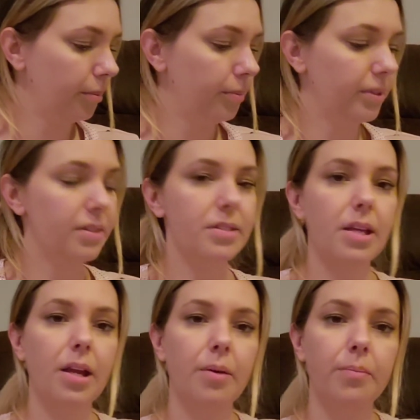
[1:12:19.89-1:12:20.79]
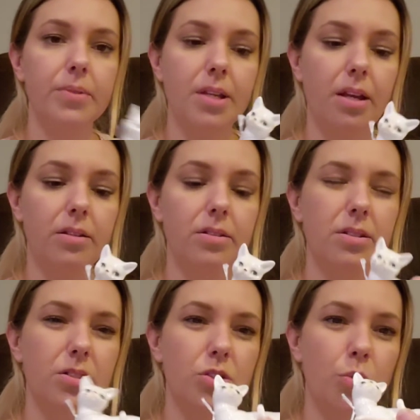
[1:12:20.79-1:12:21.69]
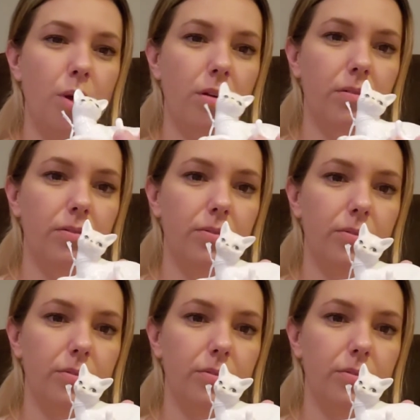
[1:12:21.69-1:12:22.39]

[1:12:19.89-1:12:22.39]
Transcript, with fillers: probably the same, 10 to 12.